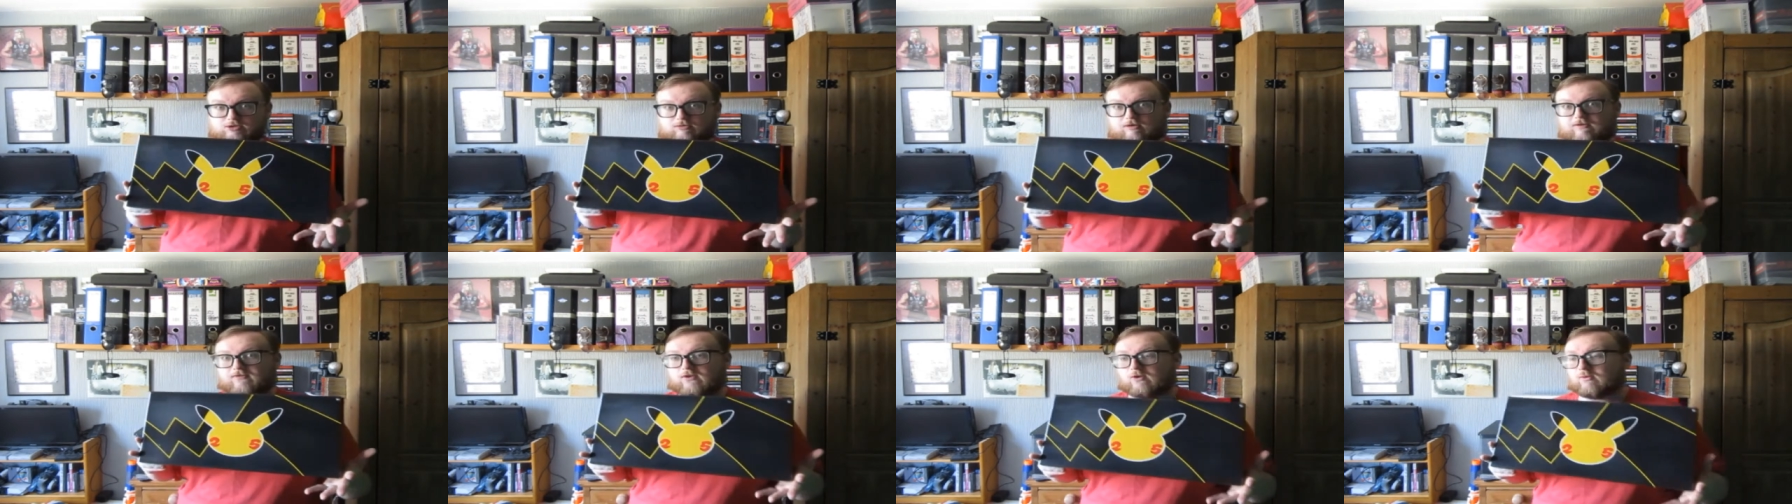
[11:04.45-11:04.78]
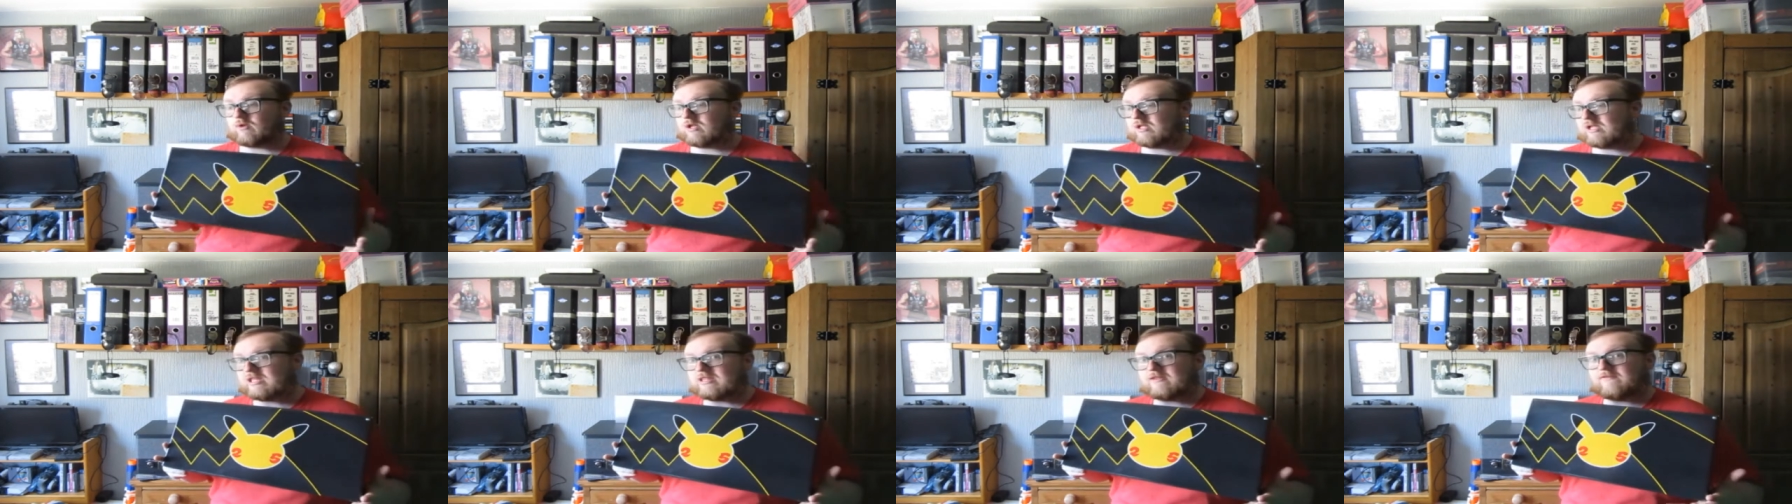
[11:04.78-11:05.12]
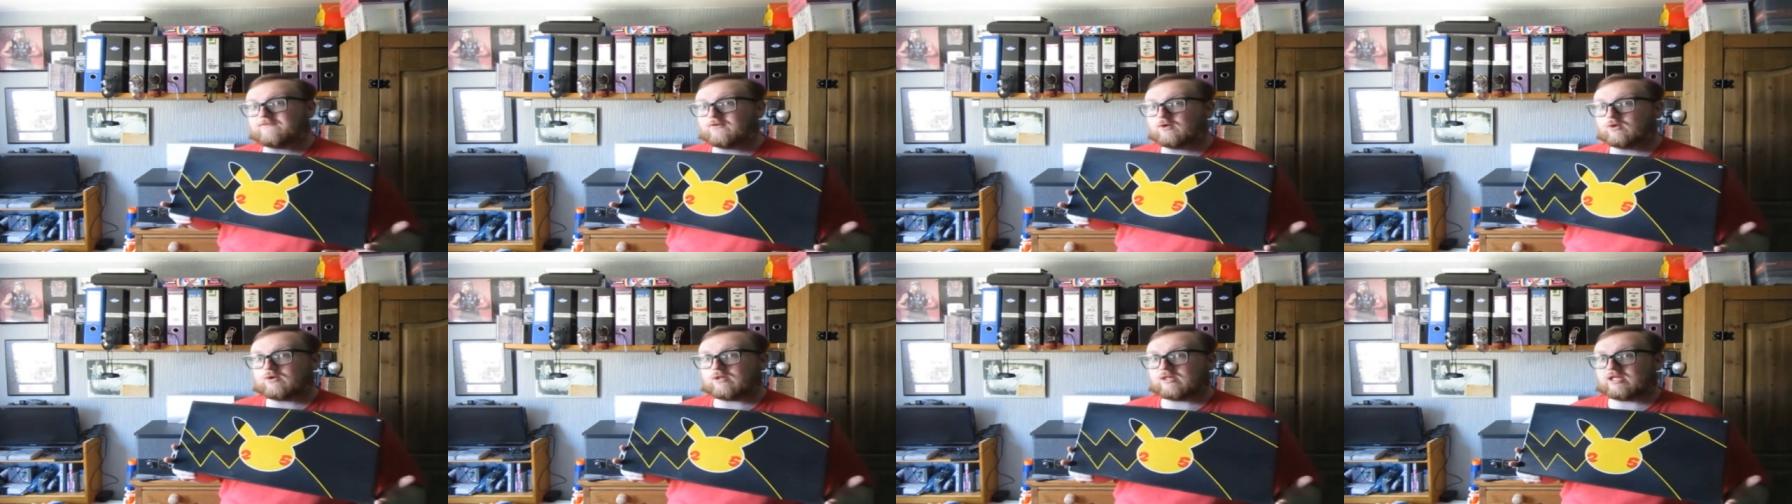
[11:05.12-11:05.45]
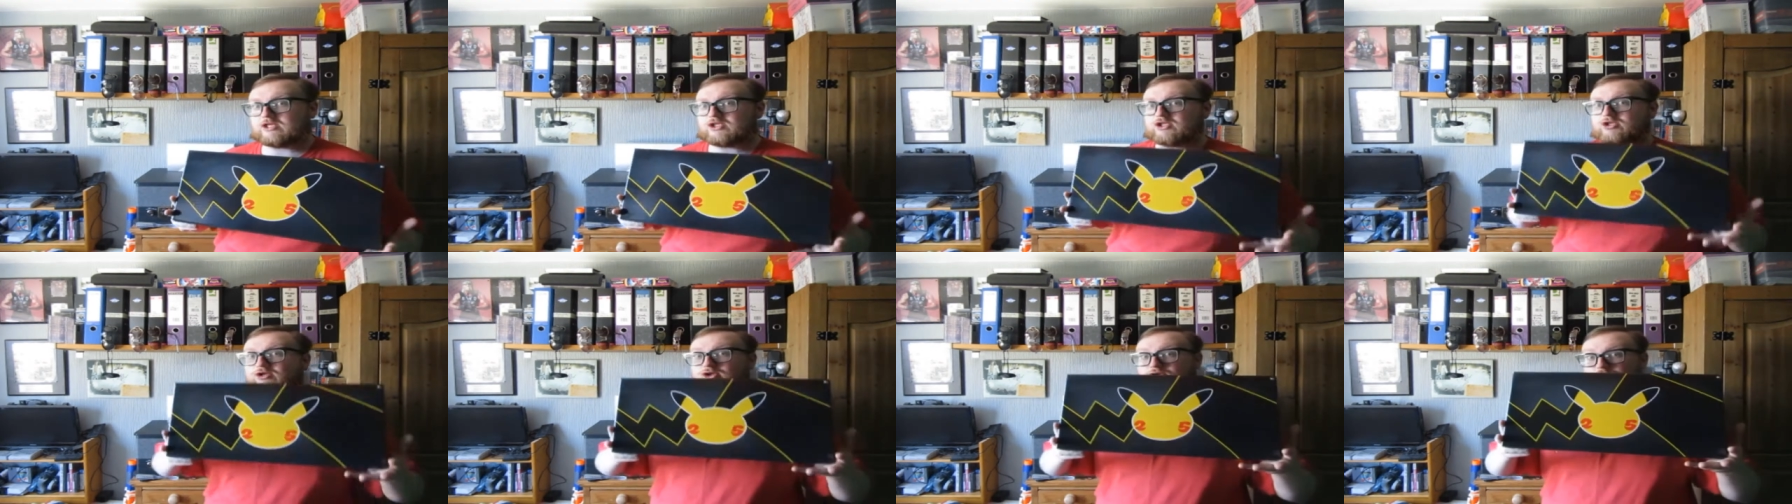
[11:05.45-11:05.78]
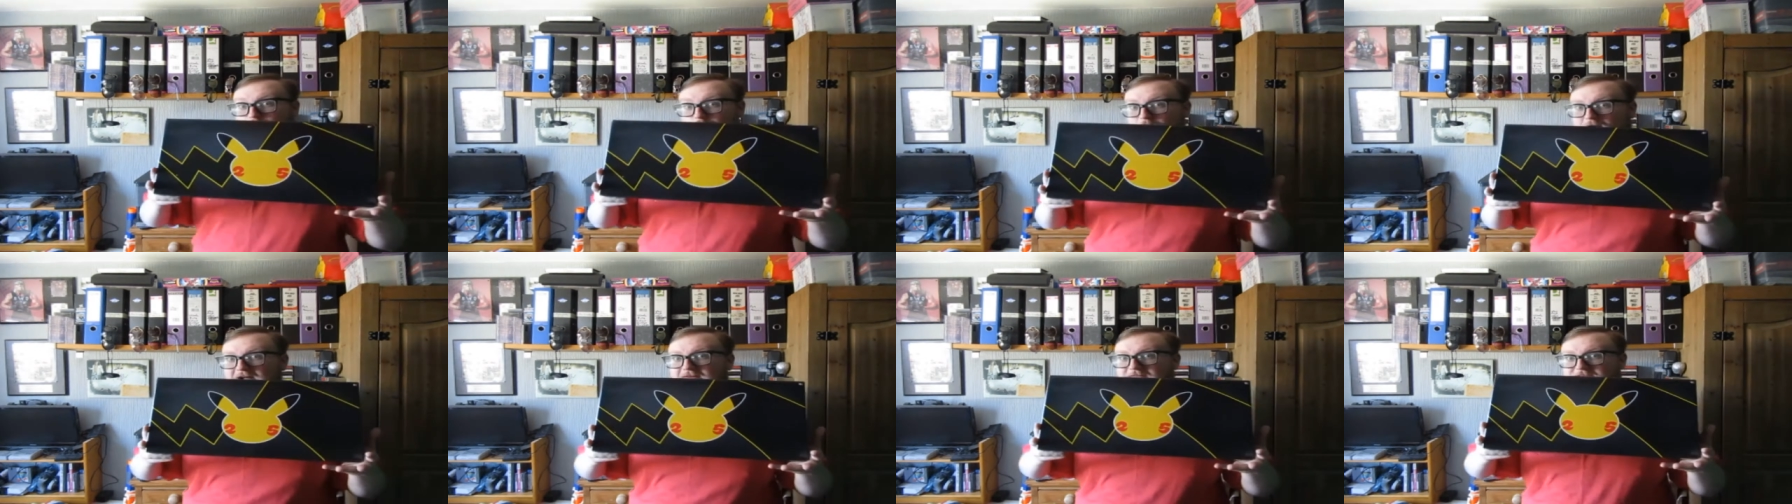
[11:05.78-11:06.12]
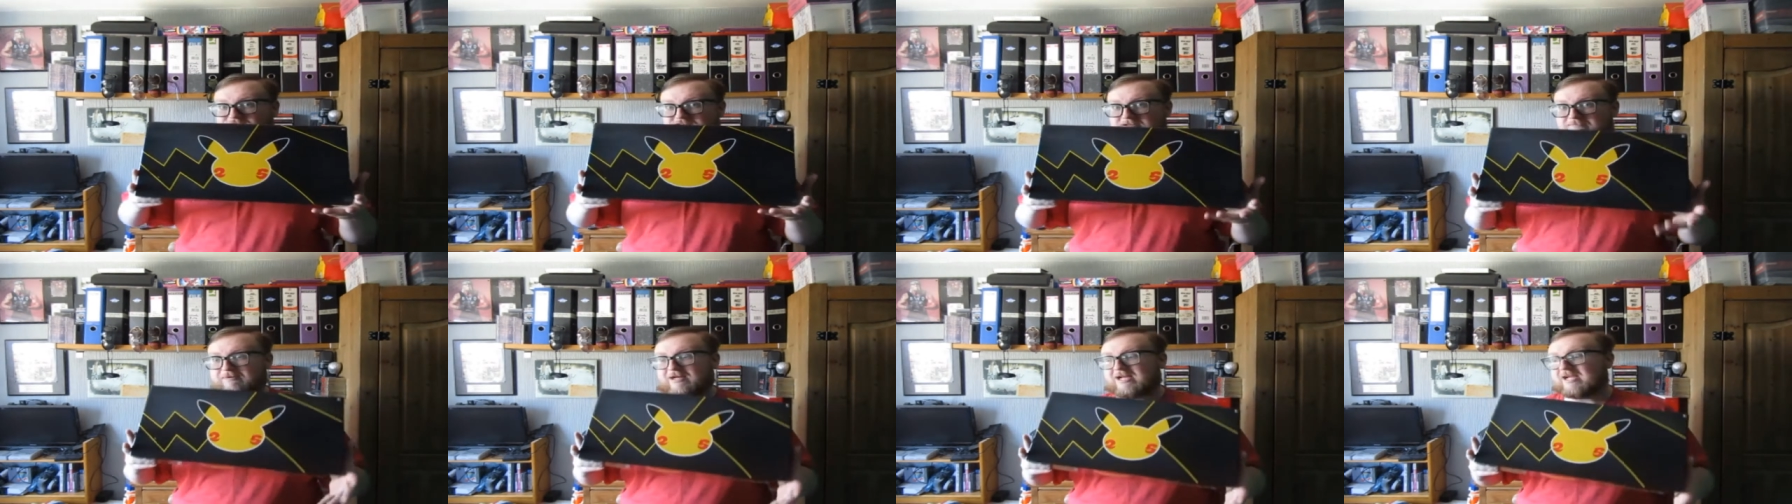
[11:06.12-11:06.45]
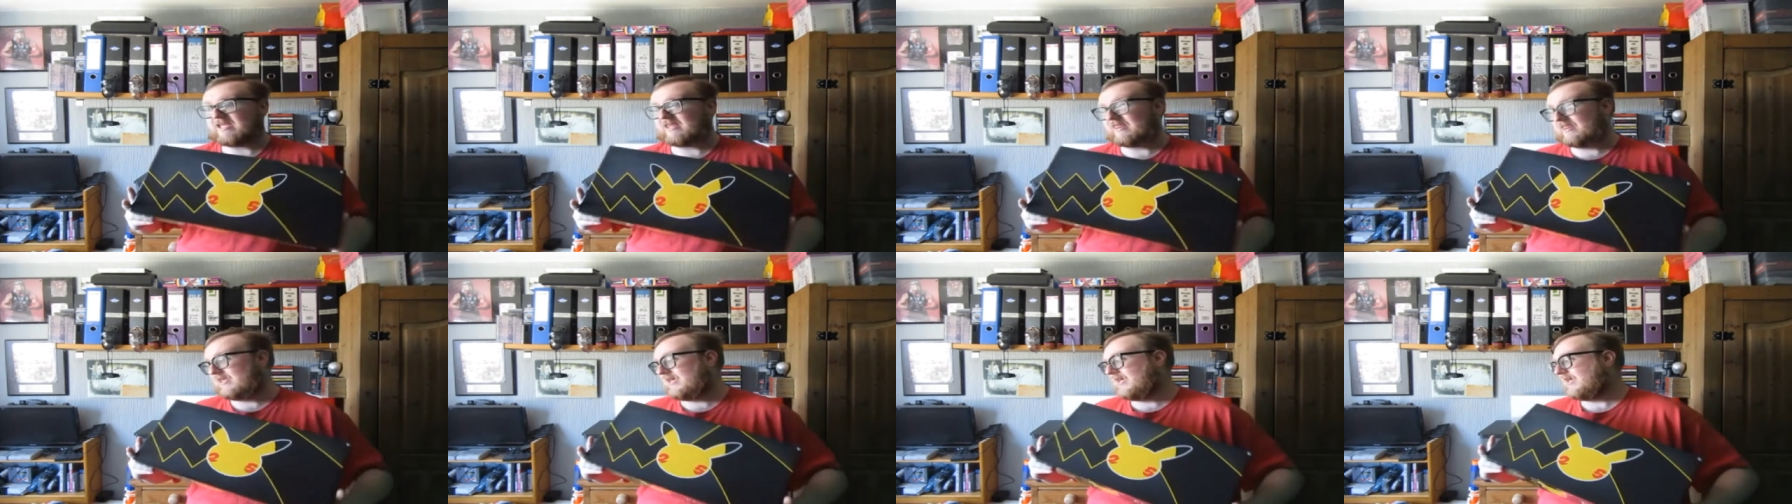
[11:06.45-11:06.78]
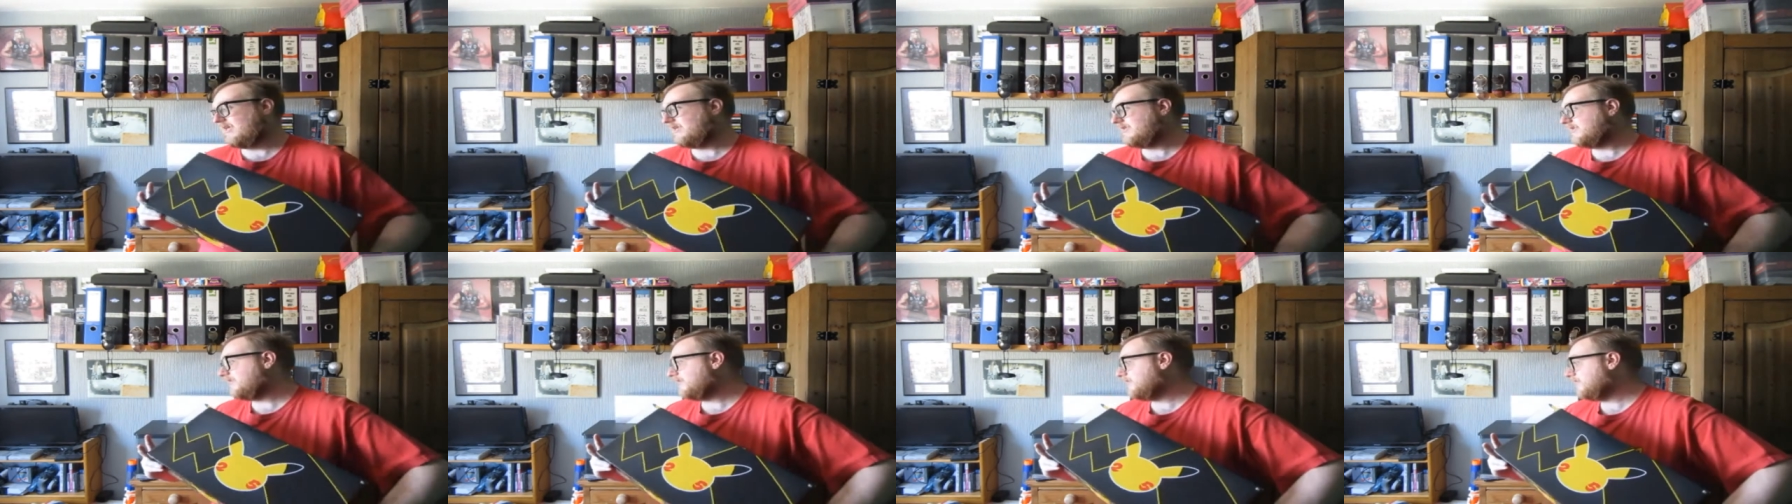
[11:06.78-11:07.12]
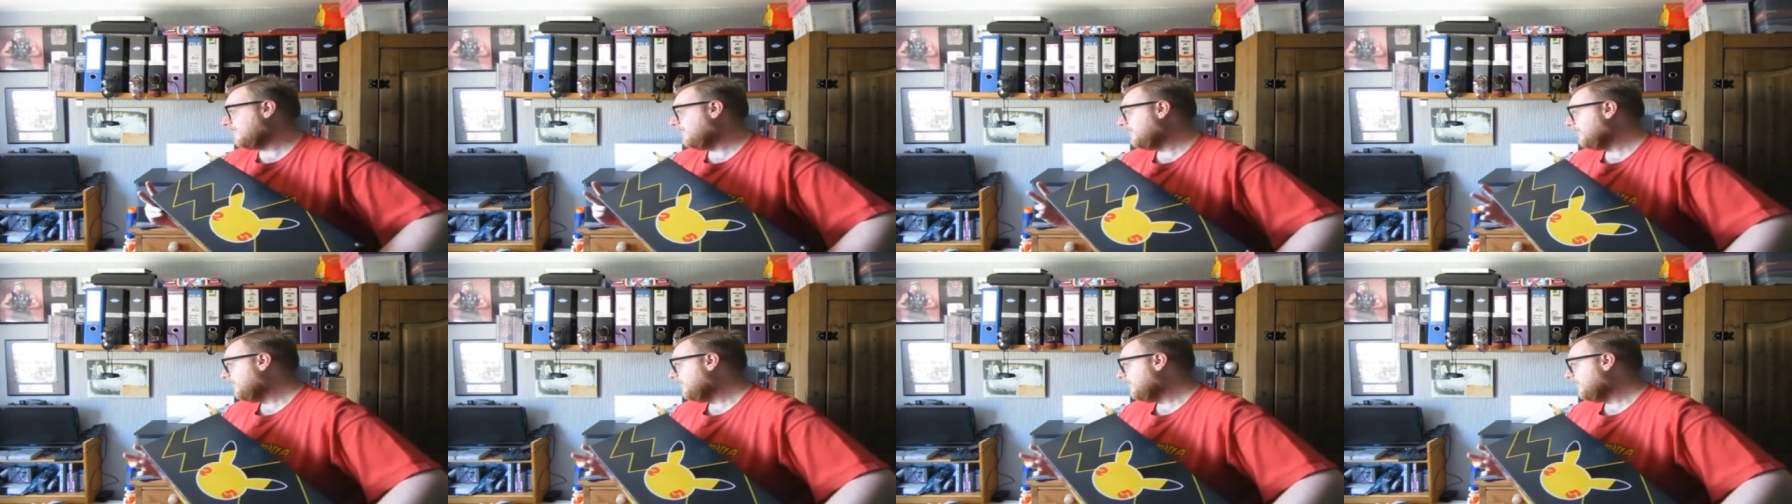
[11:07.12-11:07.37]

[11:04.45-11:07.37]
So if you want to get the full collection, you have to buy this.